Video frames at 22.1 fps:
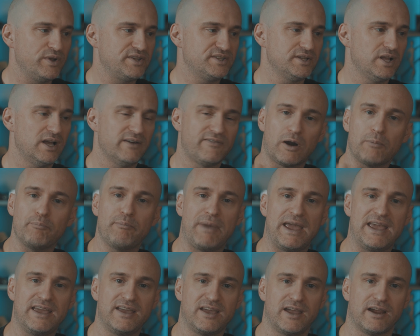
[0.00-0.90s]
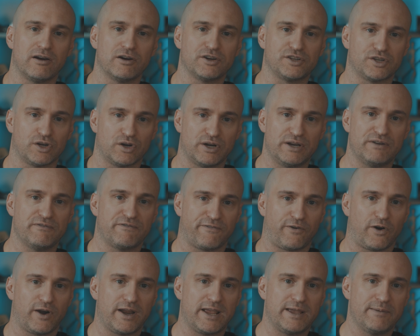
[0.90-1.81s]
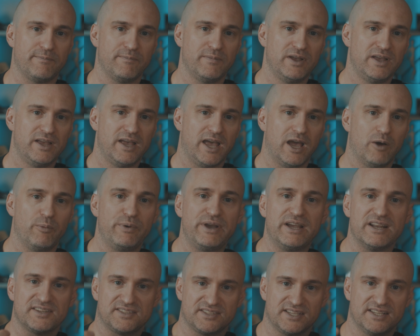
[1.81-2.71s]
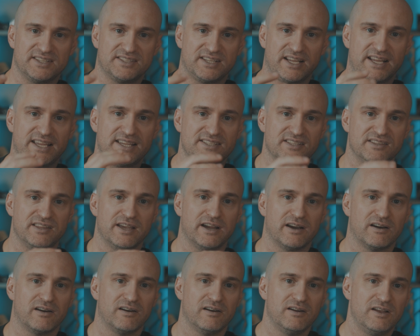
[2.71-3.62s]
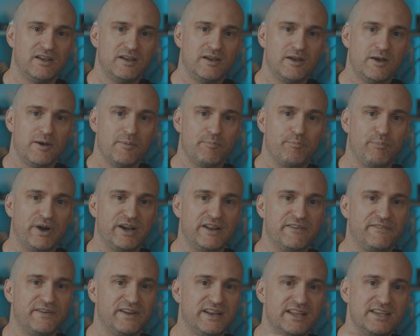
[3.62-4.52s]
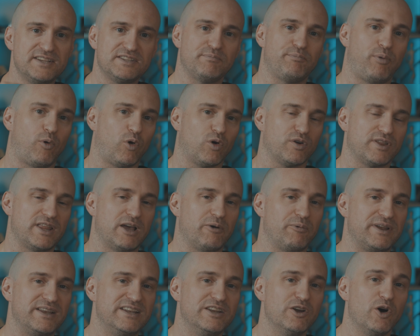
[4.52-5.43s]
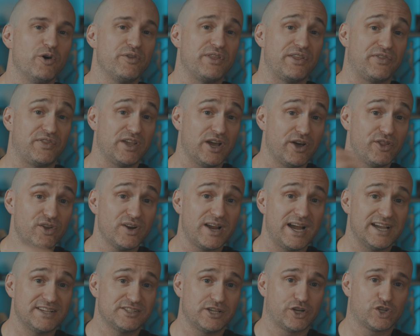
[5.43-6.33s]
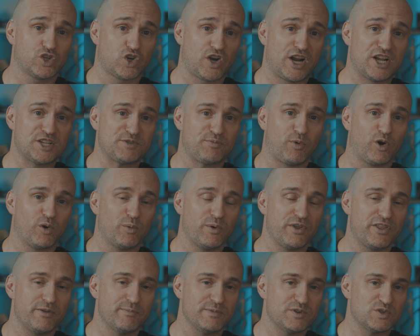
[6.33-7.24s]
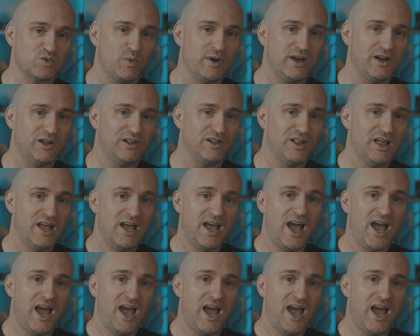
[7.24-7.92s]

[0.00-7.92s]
we still have our main character in frame and we get a sense that he's there. But if it is important that we know that the other guys got transported with him as well,